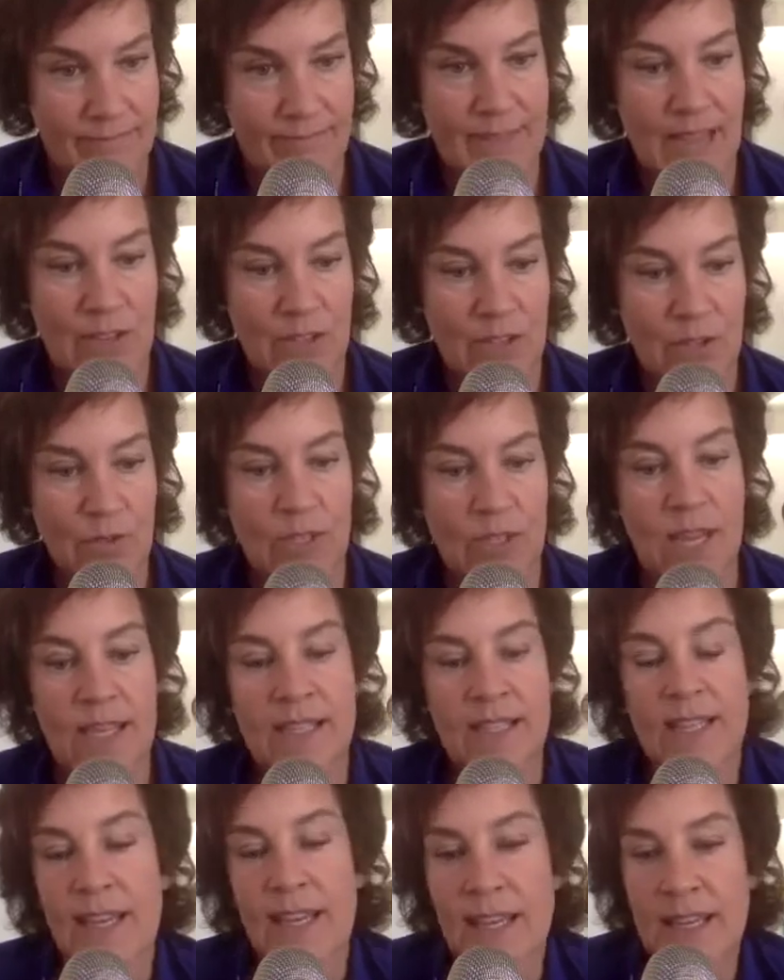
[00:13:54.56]
exercise
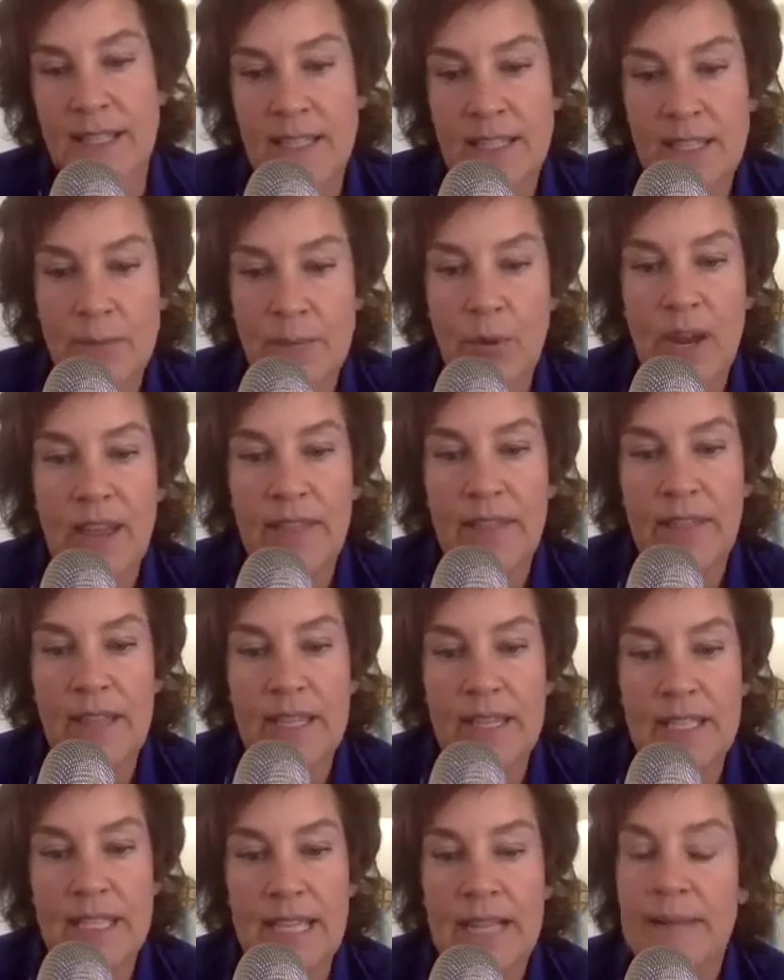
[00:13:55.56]
that gets us
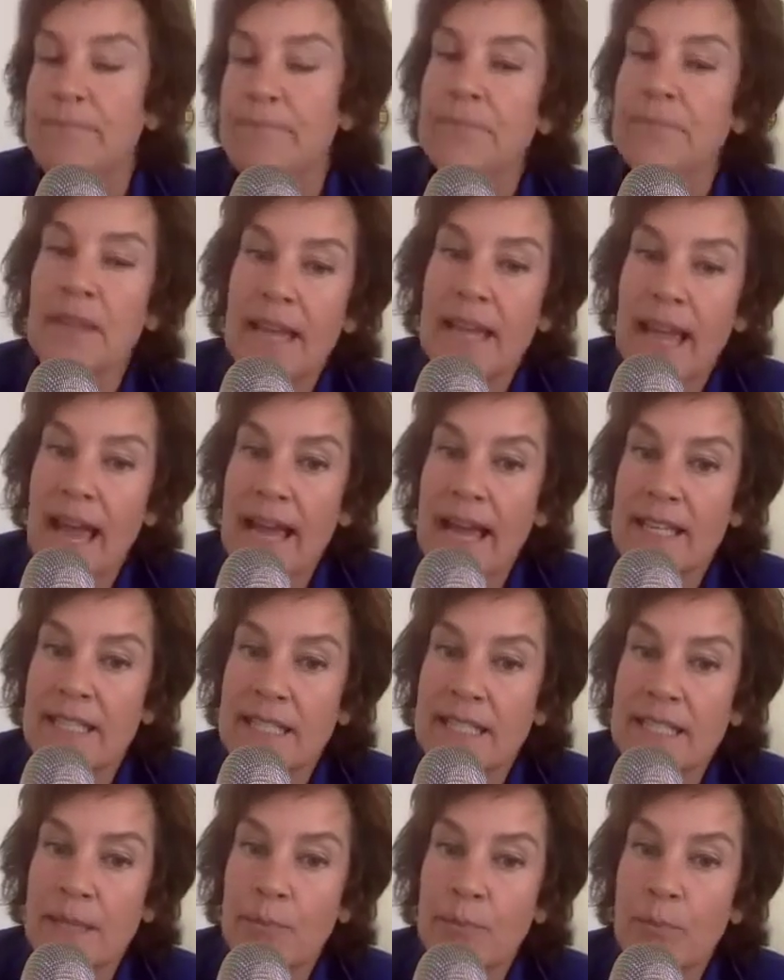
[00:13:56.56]
breathless, has
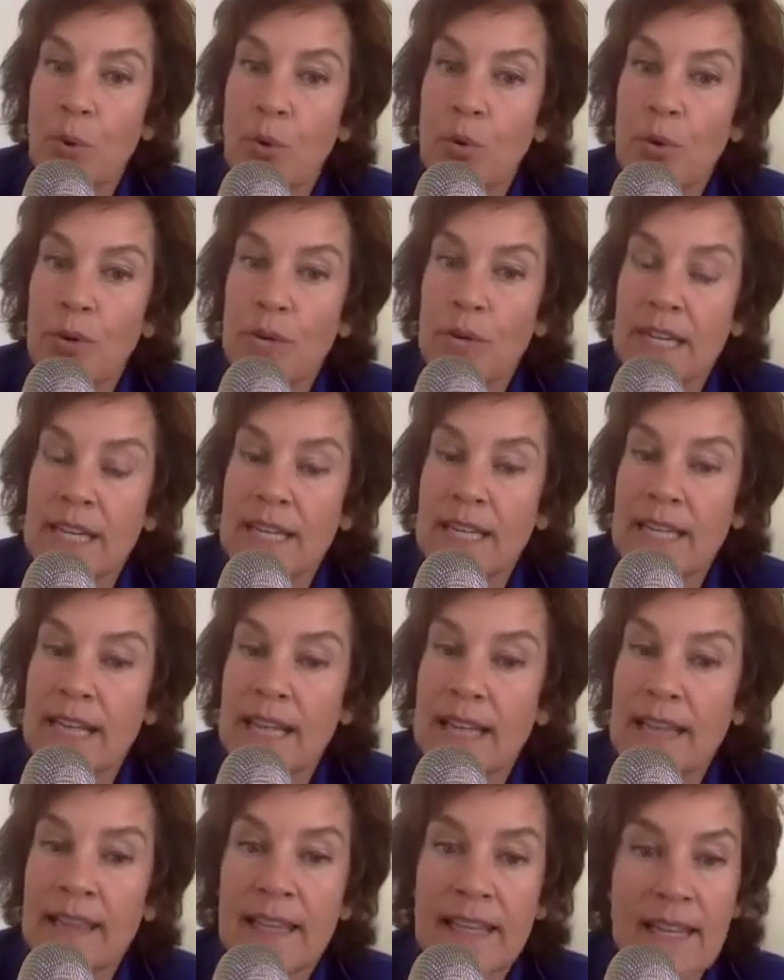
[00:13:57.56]
supported
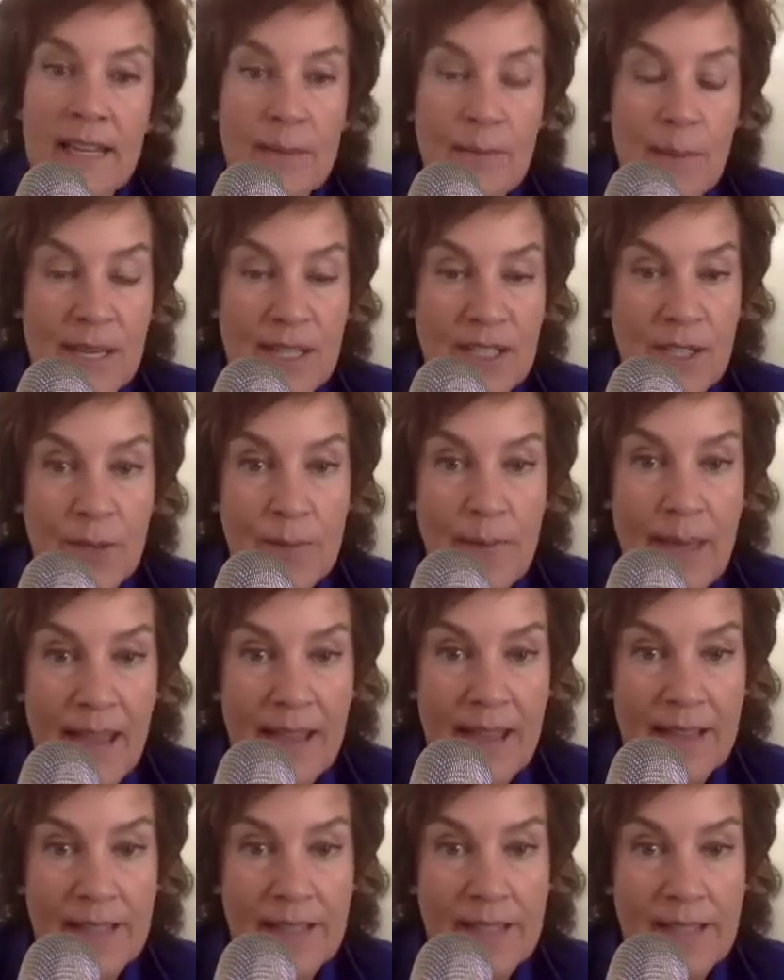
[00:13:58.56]
lean muscle
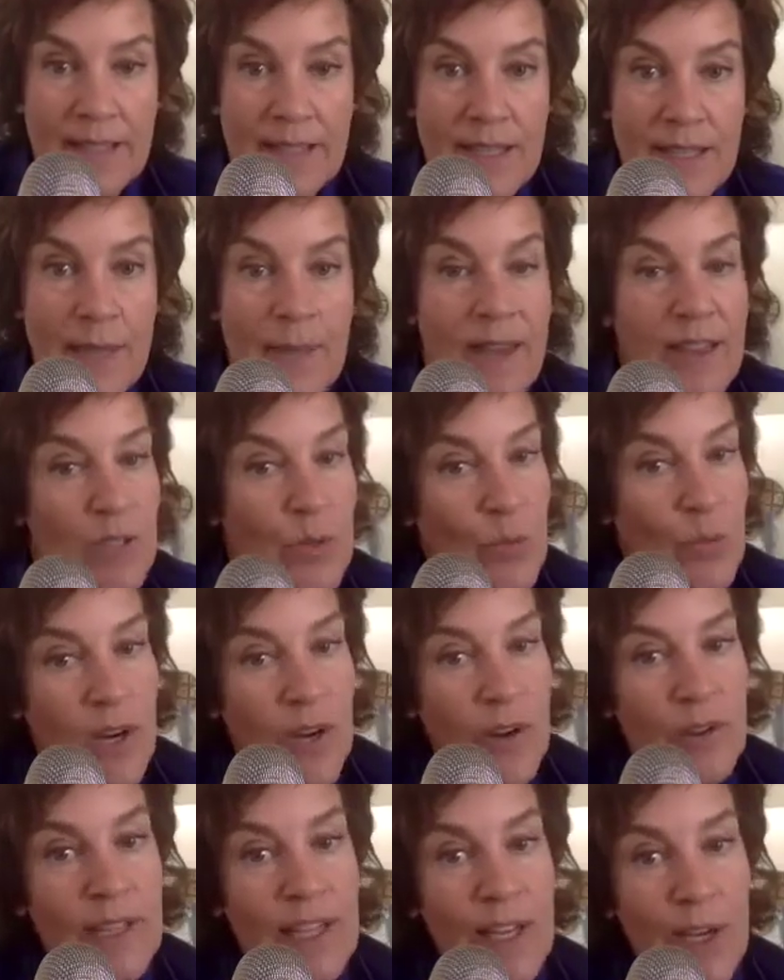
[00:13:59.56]
mass. So that's
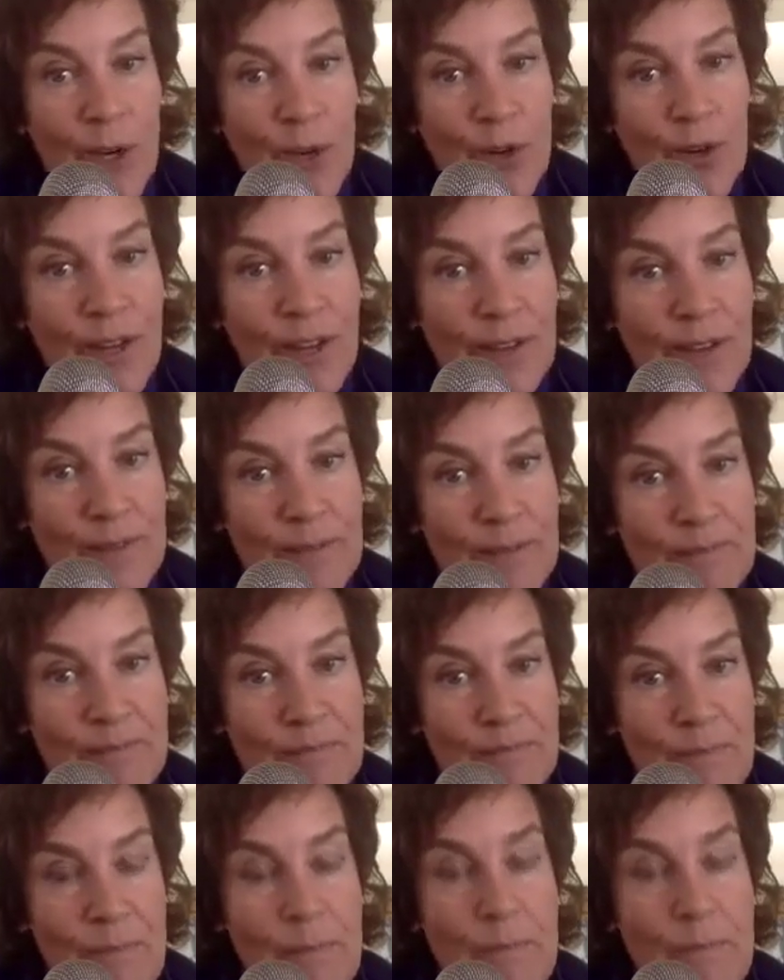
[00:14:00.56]
rarely heard of,
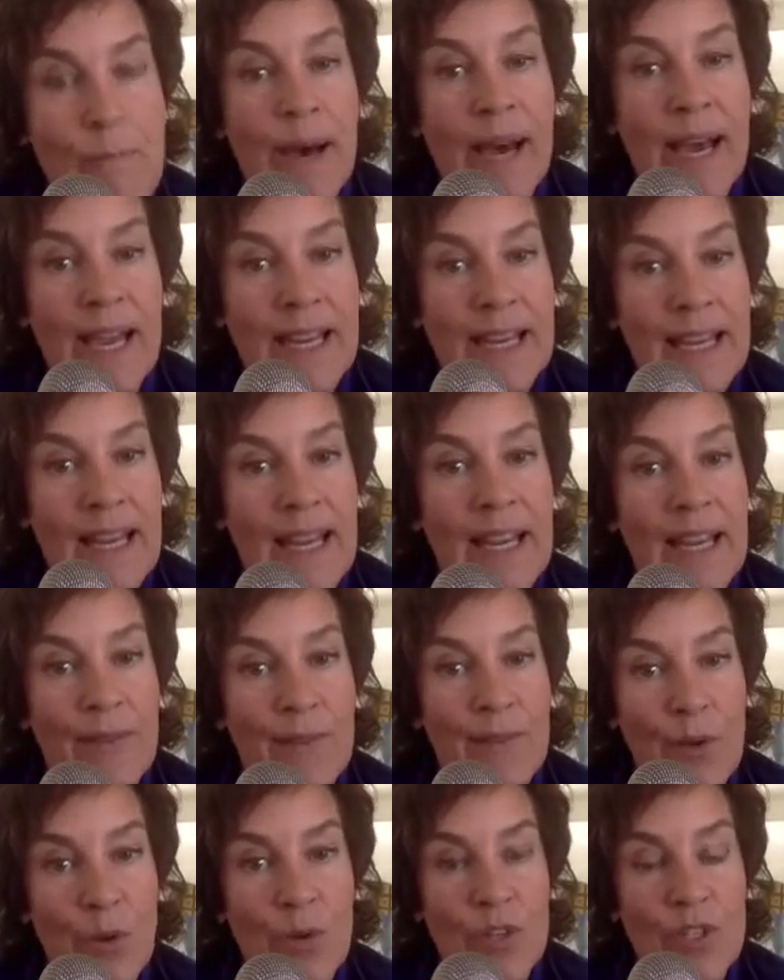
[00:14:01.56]
but if
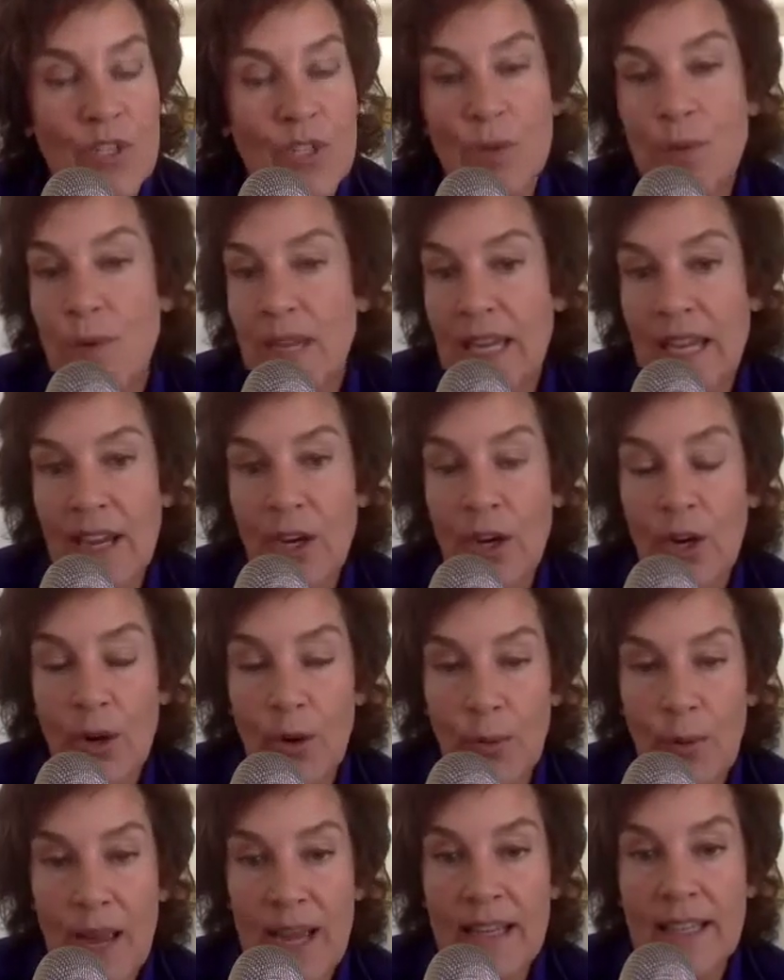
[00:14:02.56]
you are doing it
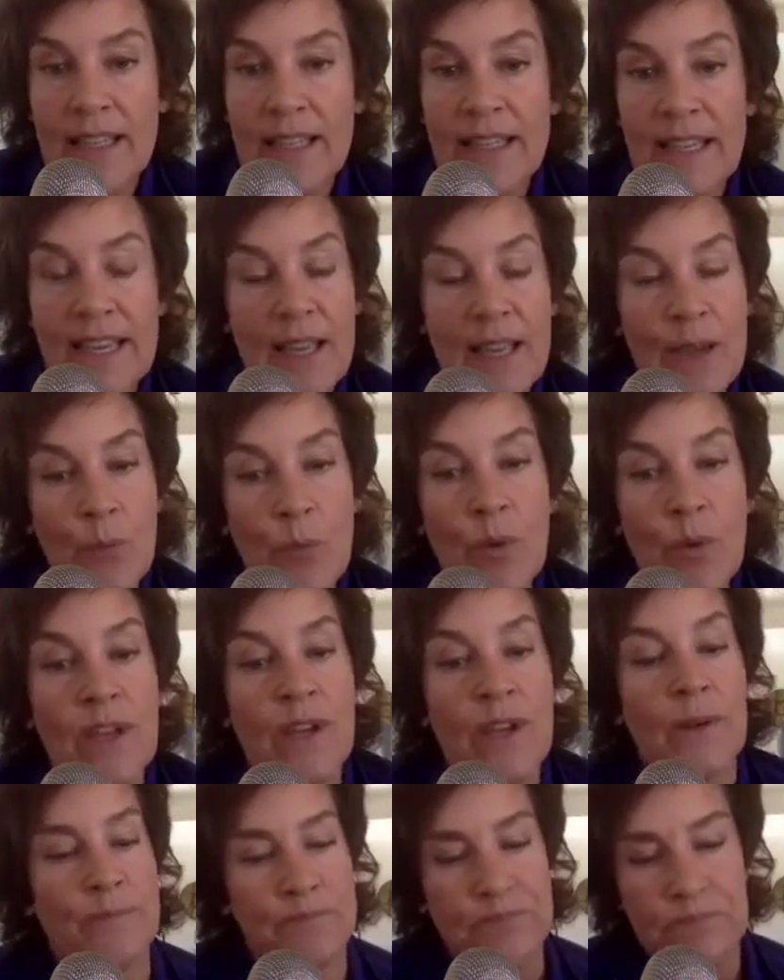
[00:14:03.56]
correctly, it
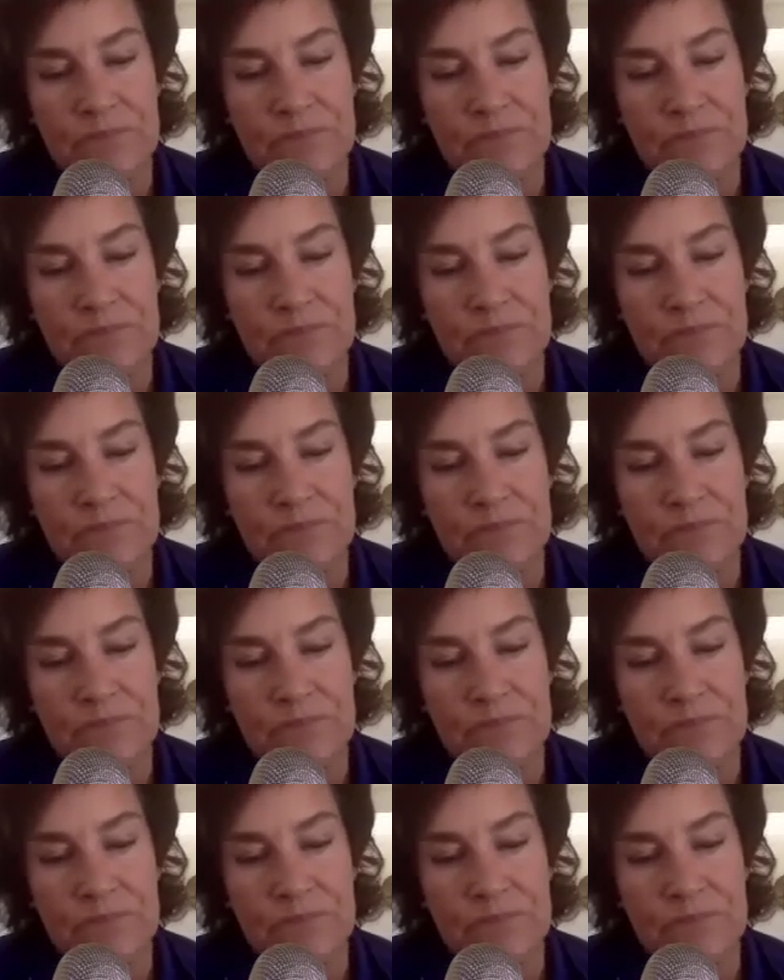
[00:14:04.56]
will.